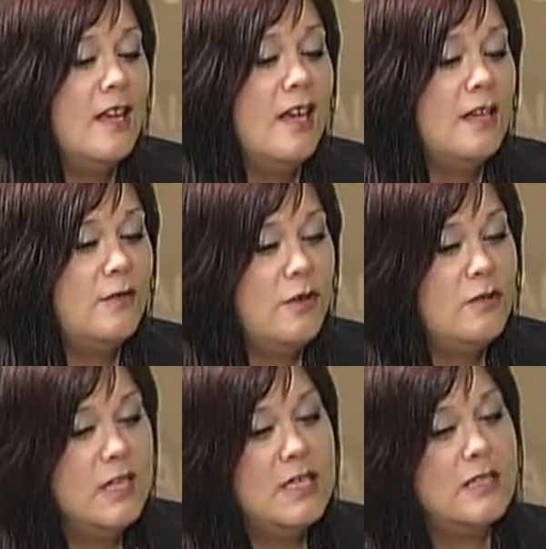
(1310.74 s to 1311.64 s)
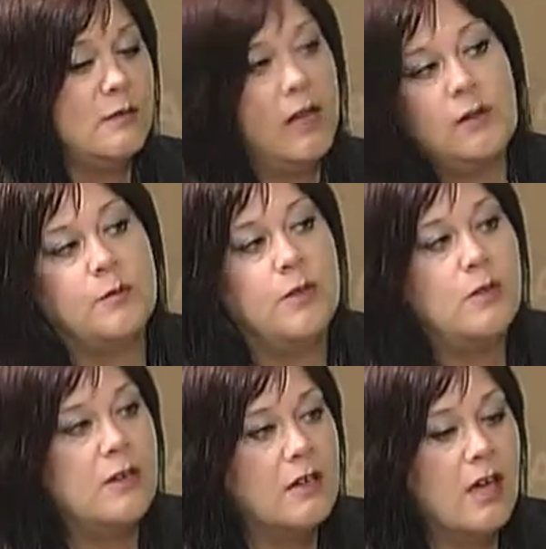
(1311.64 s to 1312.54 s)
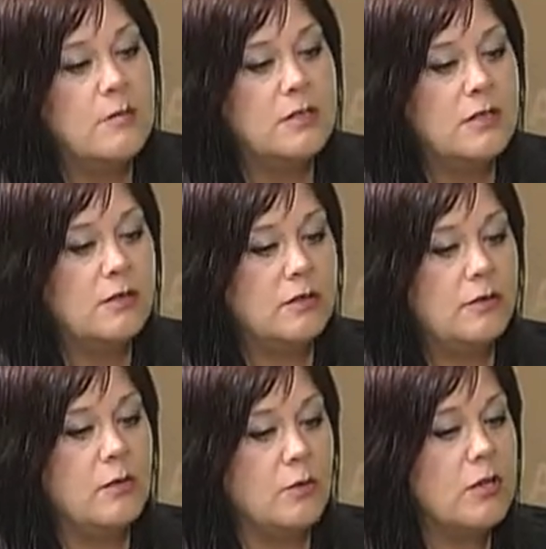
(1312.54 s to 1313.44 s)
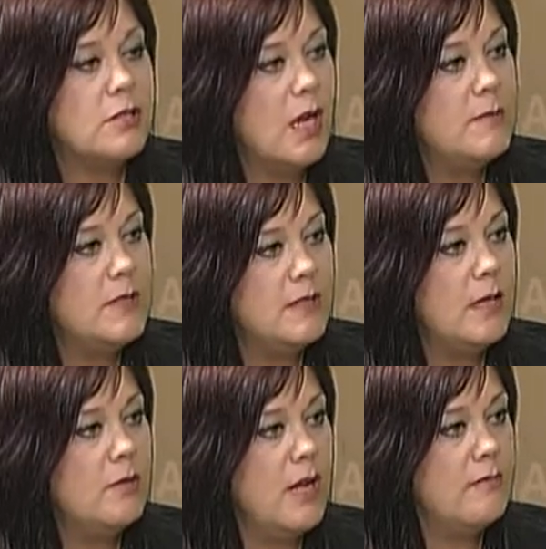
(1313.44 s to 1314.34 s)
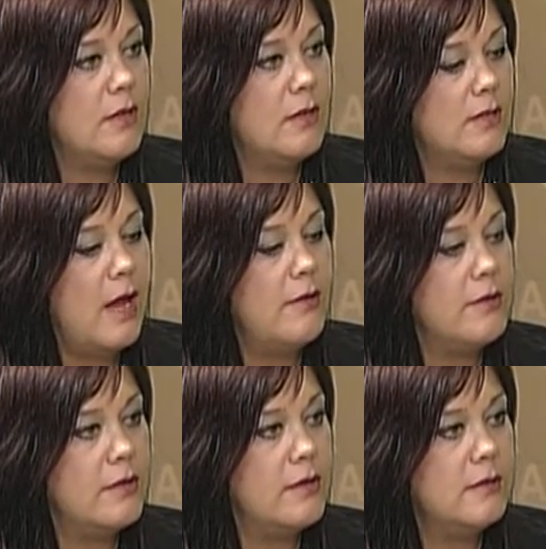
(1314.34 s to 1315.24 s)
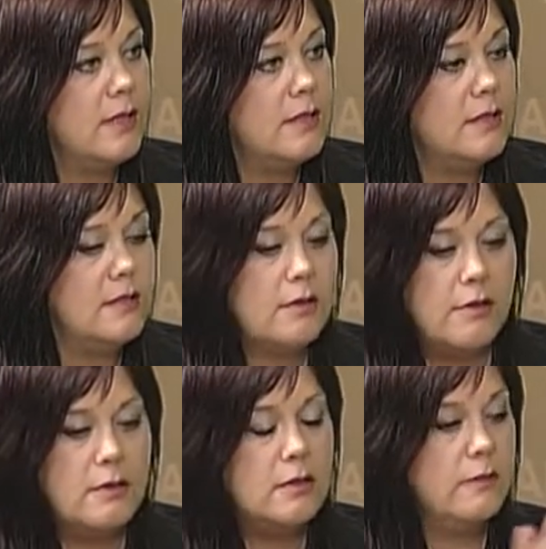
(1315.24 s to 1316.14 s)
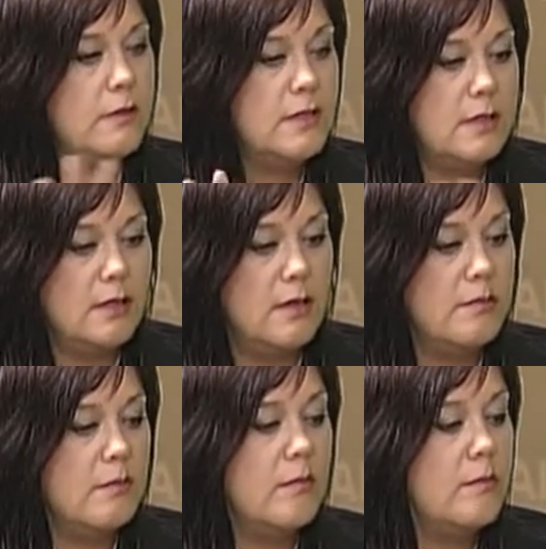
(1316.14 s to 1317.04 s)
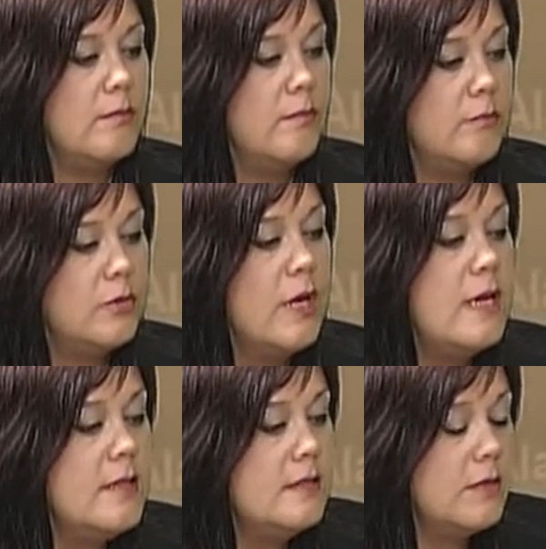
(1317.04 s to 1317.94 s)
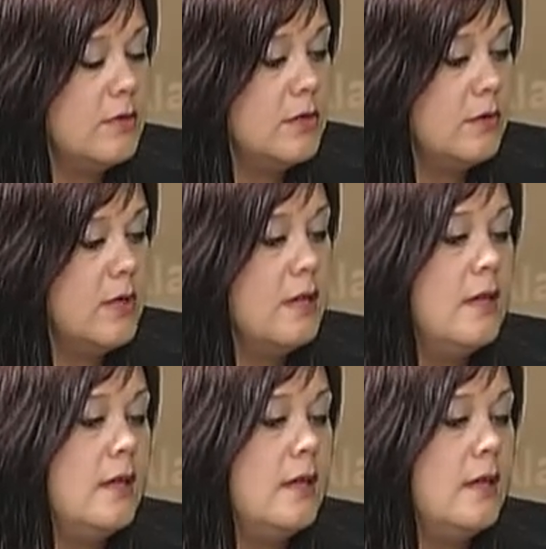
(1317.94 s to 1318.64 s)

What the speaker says: And if you need some help, you can come to different workshops. And again, we have the calendar that says all the different trainings that we're doing.